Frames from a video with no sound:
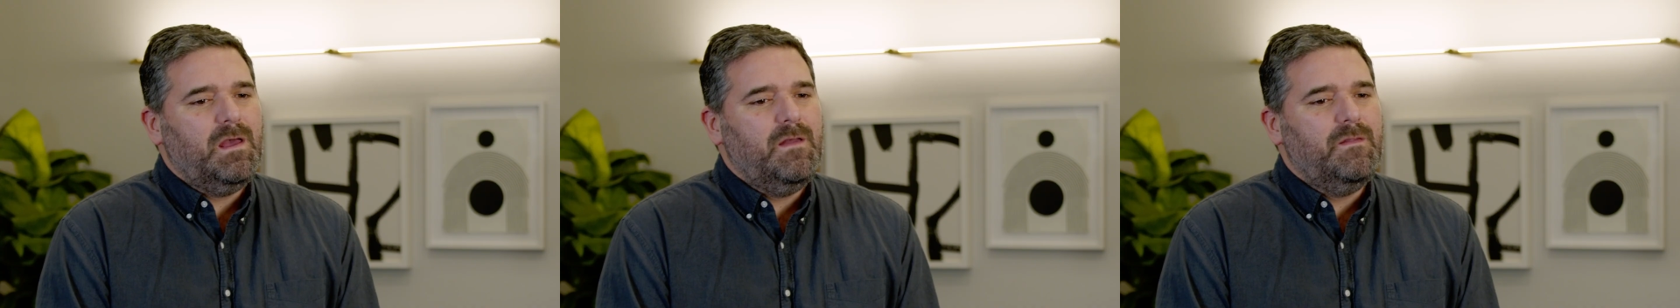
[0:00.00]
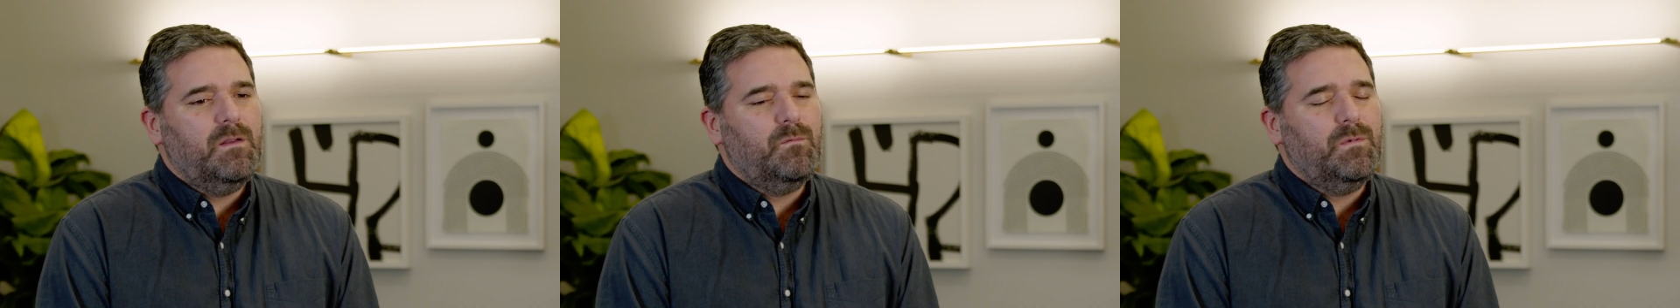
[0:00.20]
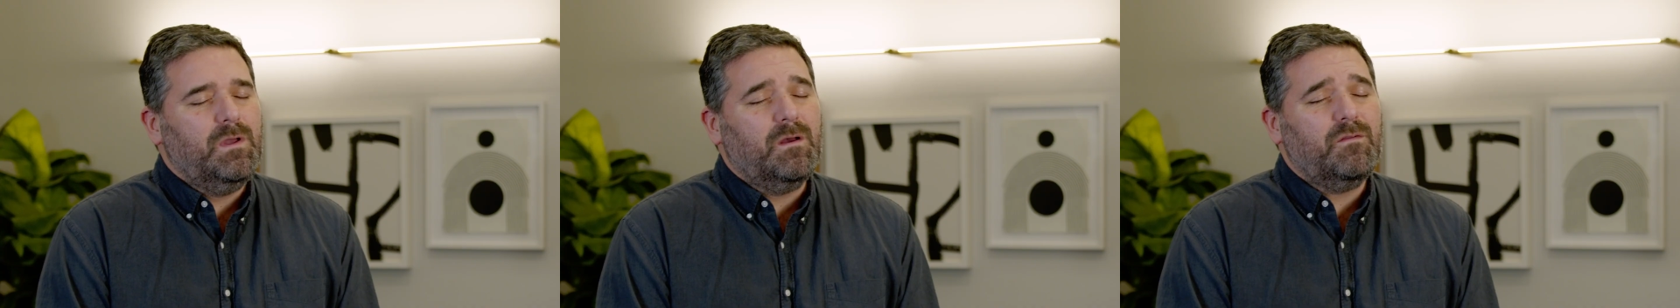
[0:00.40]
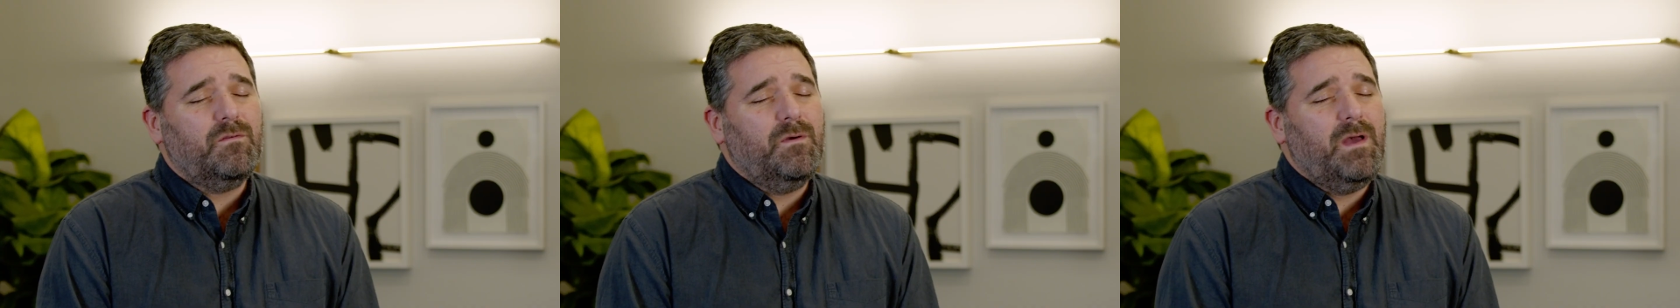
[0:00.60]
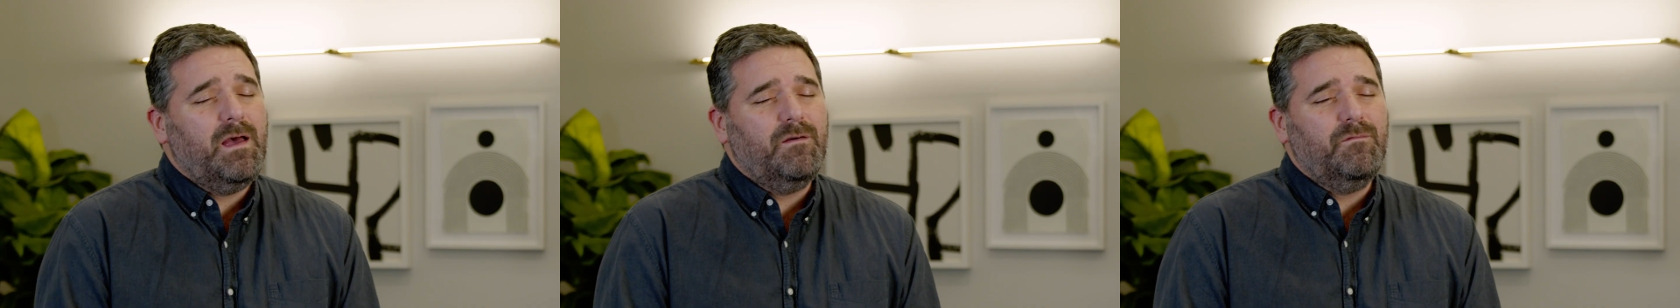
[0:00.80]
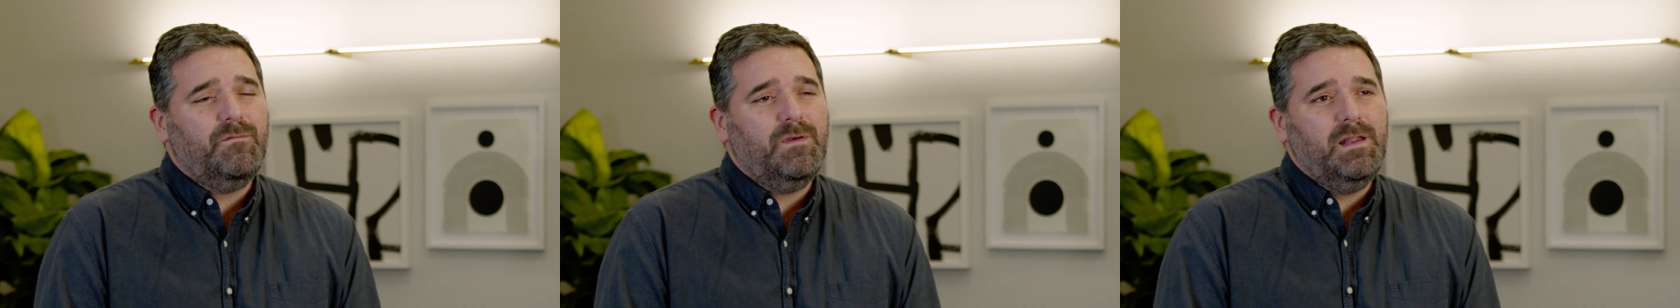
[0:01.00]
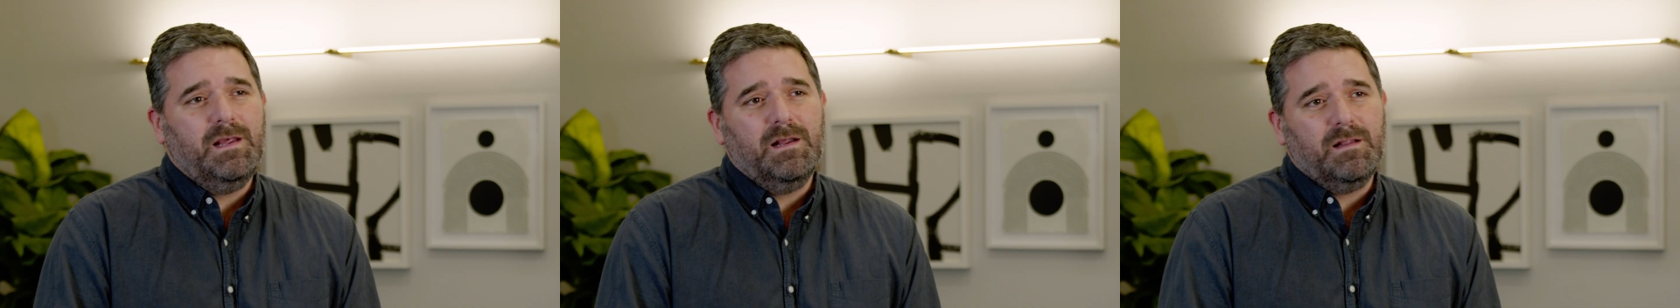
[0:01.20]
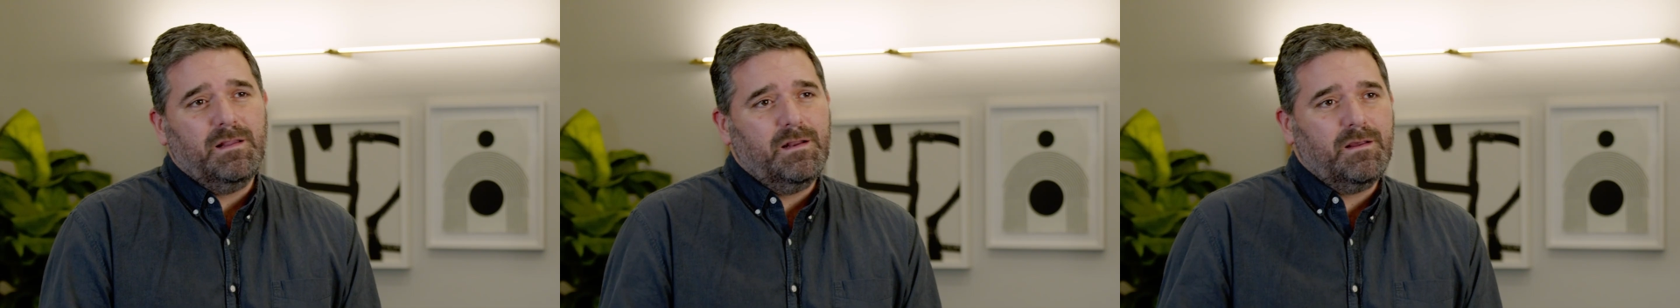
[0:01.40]
And then we also have an
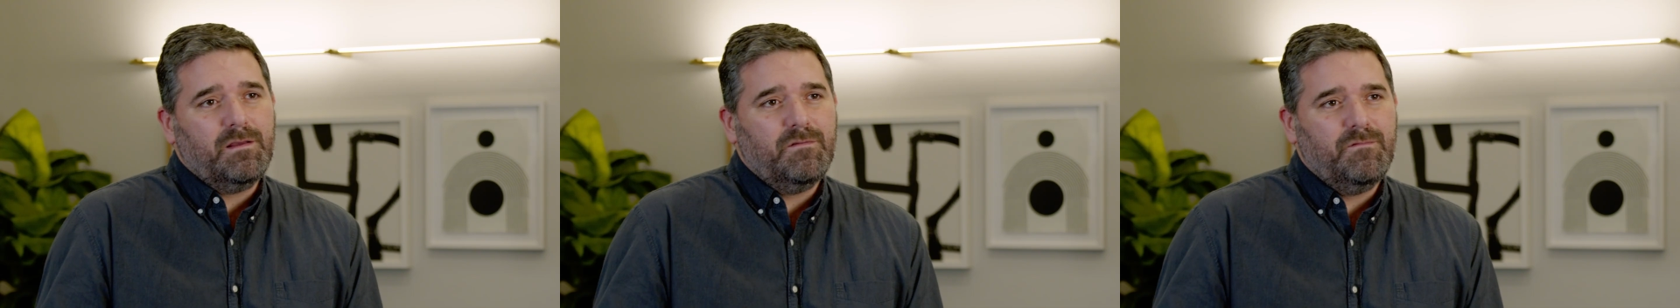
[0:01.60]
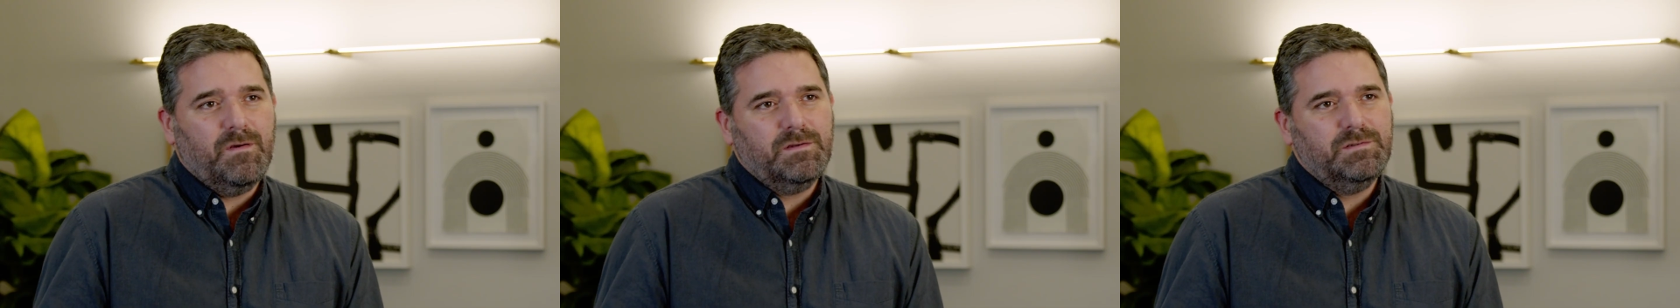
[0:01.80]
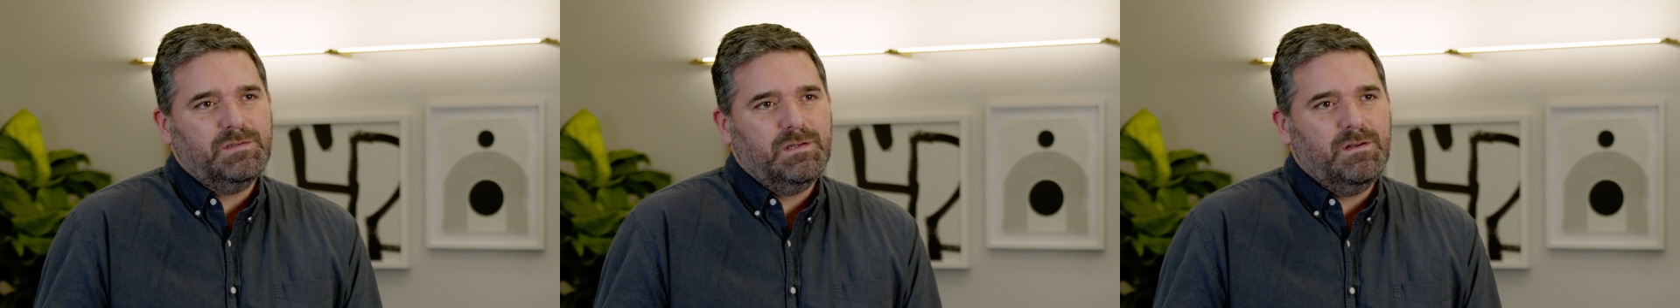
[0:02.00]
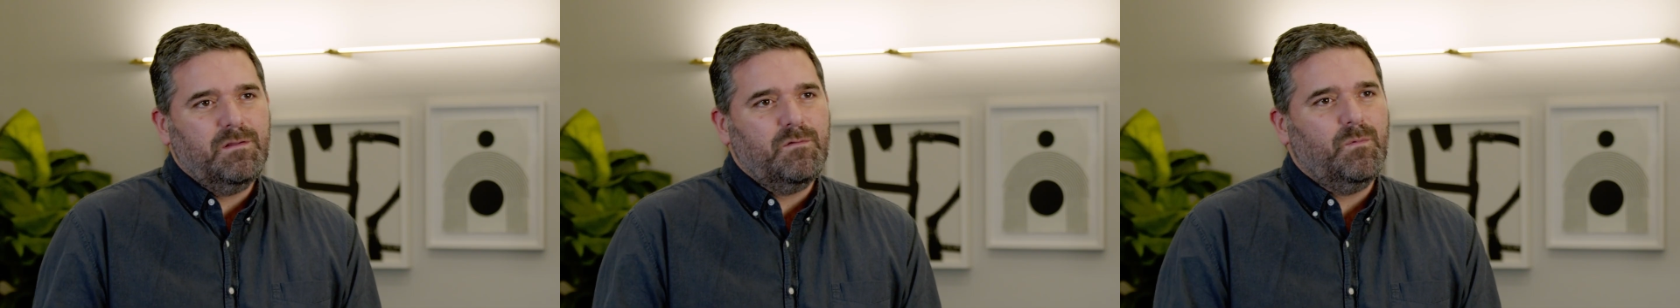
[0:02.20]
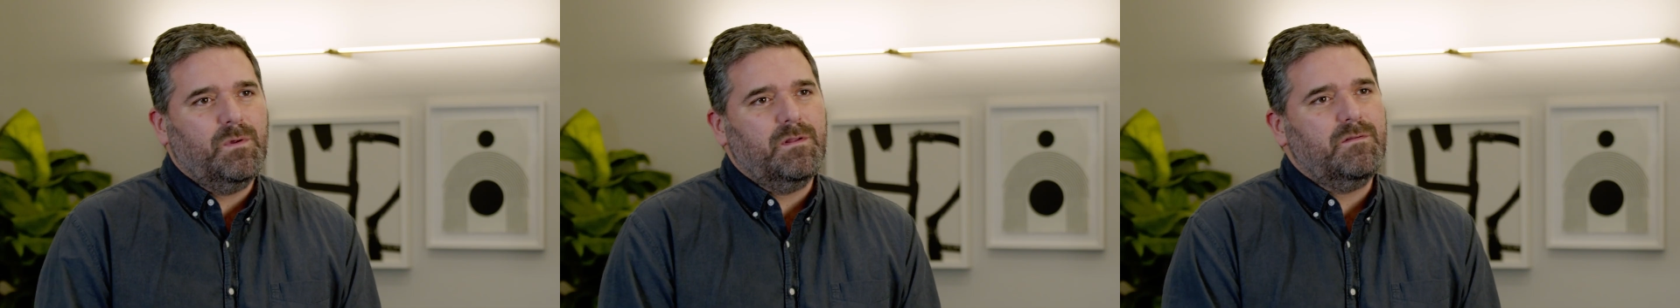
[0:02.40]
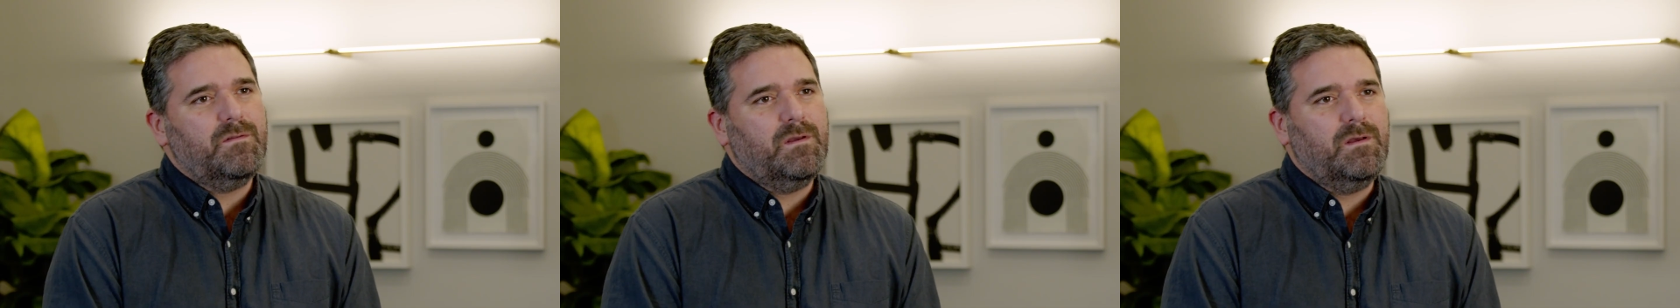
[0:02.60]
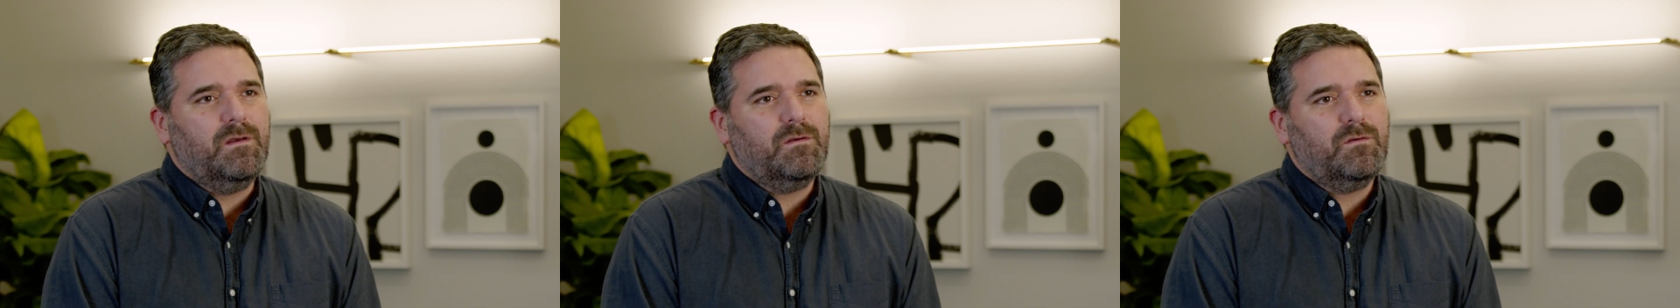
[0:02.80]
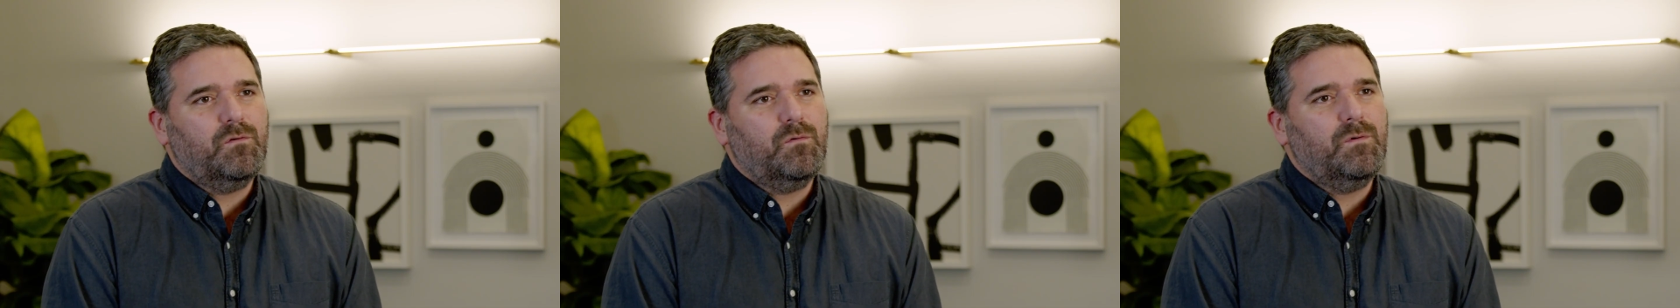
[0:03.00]
analytics function as well as
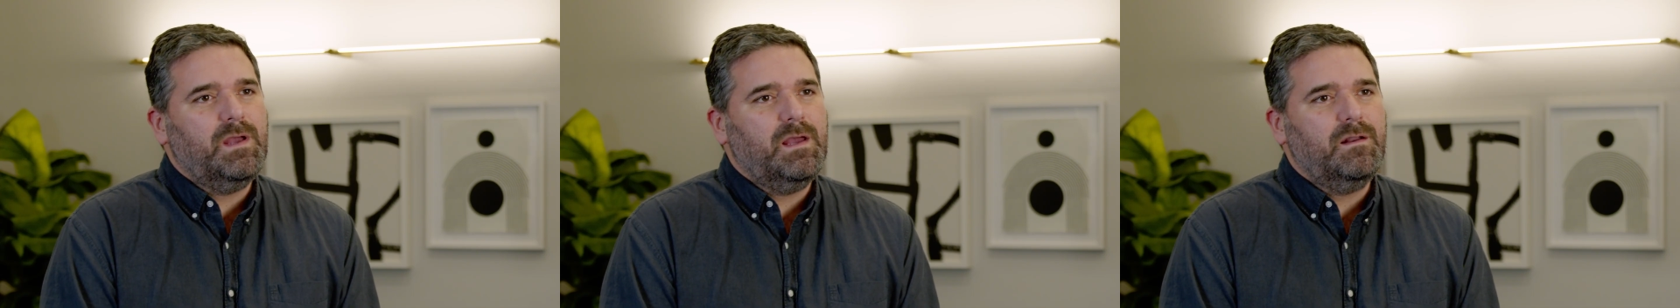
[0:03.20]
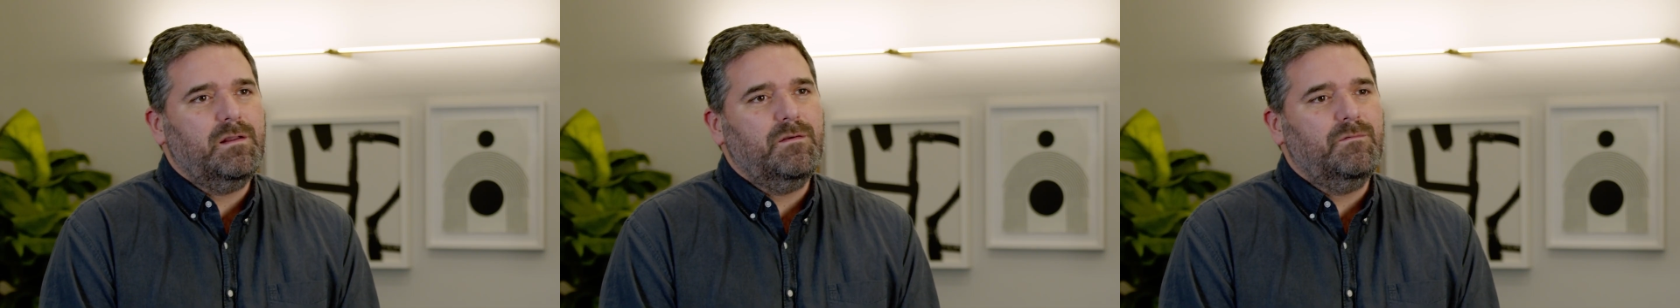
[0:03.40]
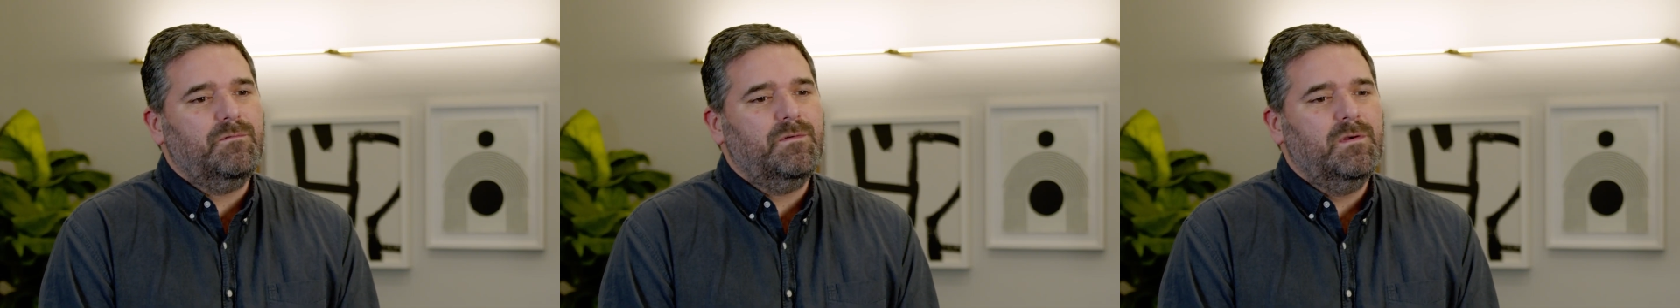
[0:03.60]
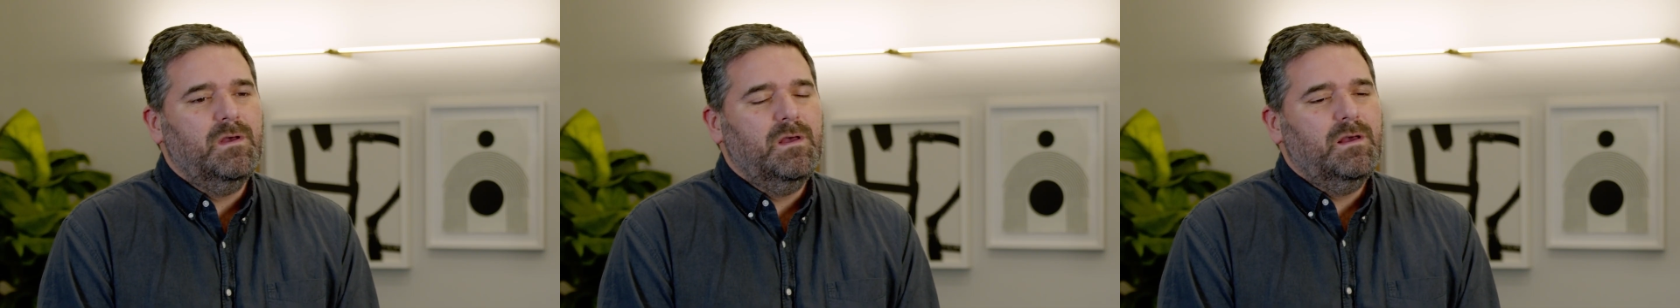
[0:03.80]
a creative